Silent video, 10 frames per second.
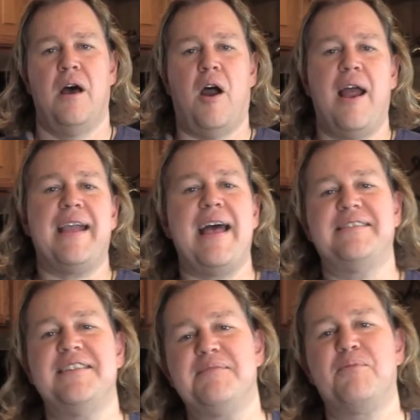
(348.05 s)
Alright
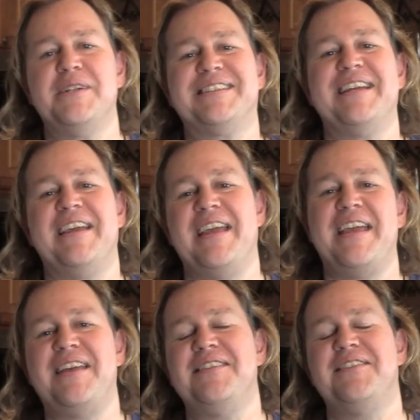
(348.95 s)
guys, this brisket
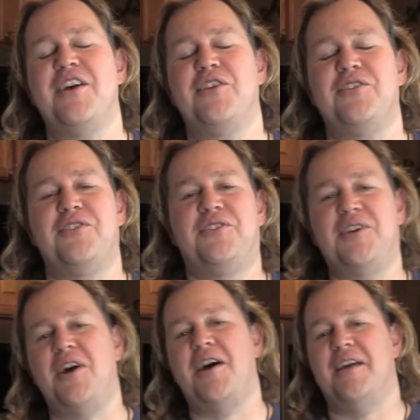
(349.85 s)
is
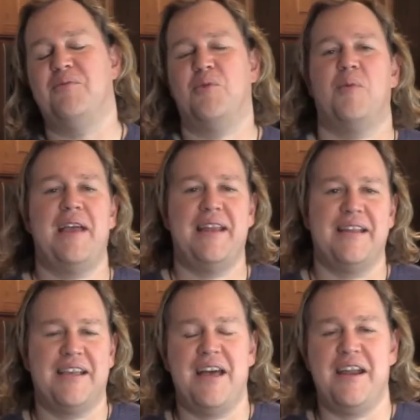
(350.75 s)
done. We're ready
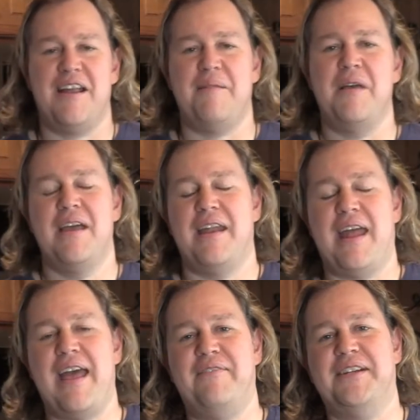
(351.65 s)
to cut it up and
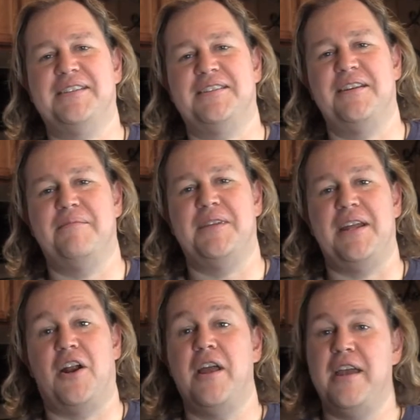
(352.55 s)
have us some
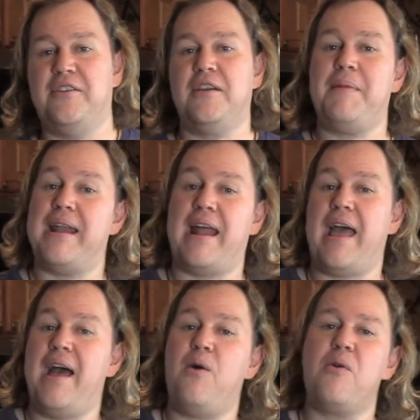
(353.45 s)
dinner. It took about an
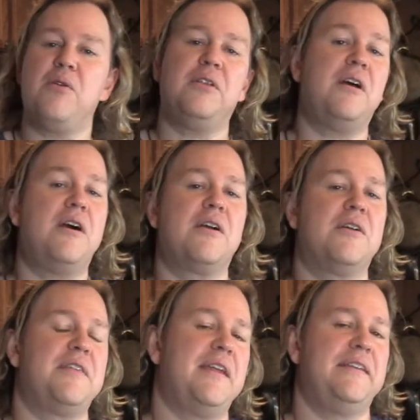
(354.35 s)
hour
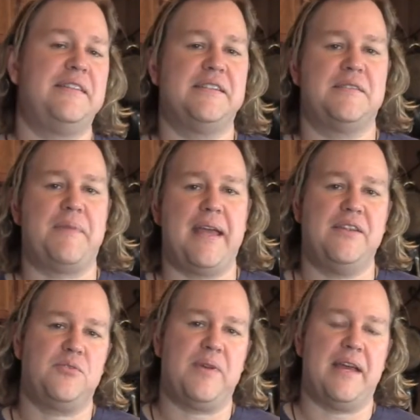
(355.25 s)
longer than
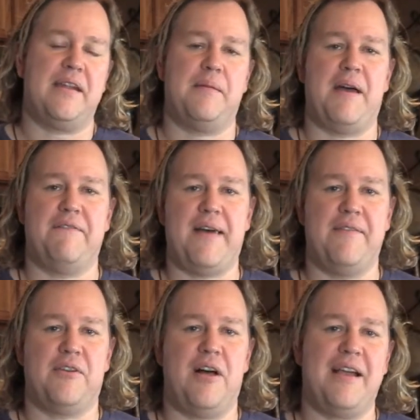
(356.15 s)
anticipated, so we got done about
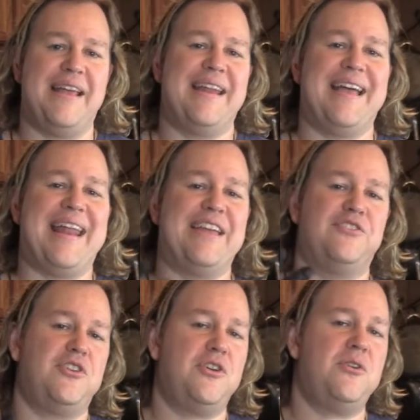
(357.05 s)
5 o'clock, and it got a
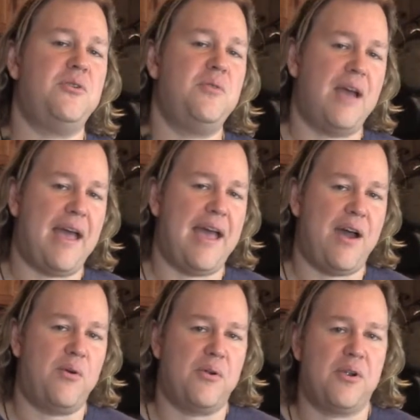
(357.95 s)

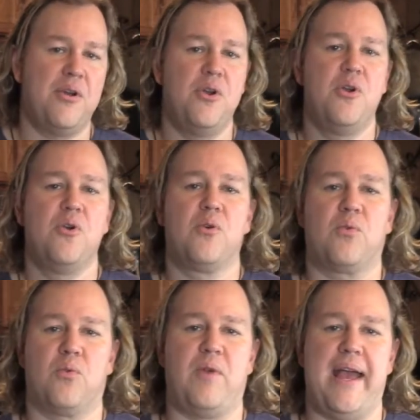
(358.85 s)
2-hour
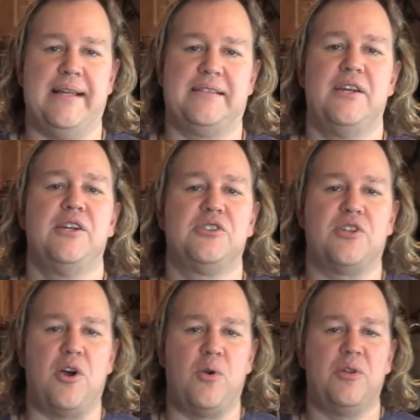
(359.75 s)
rest.
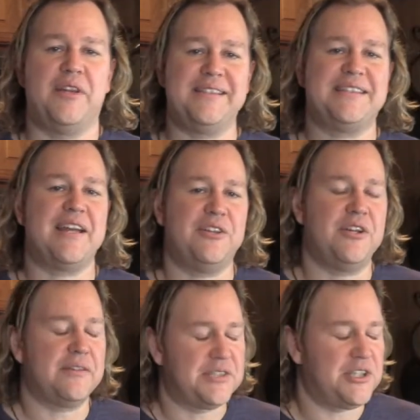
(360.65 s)
So let's take a
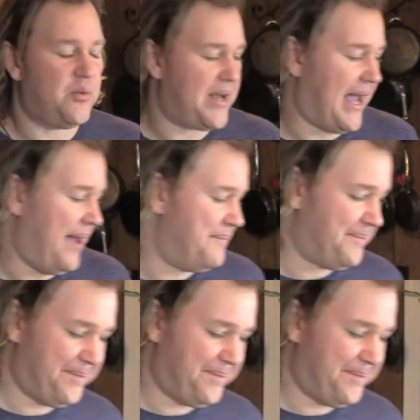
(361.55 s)
look, see what we got.